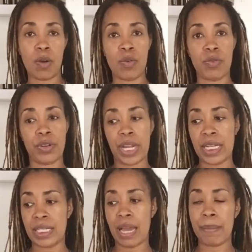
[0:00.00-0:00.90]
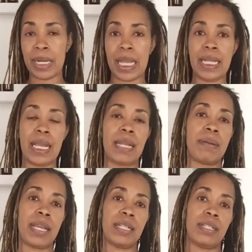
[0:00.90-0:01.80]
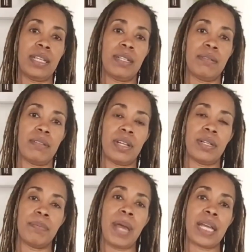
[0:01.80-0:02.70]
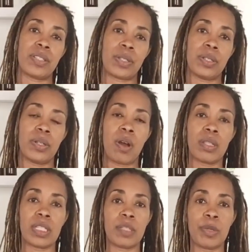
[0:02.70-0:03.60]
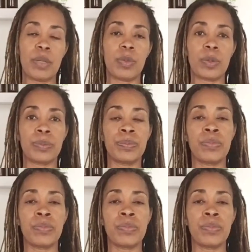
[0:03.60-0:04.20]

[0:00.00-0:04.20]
over and dominate and massacre all these people.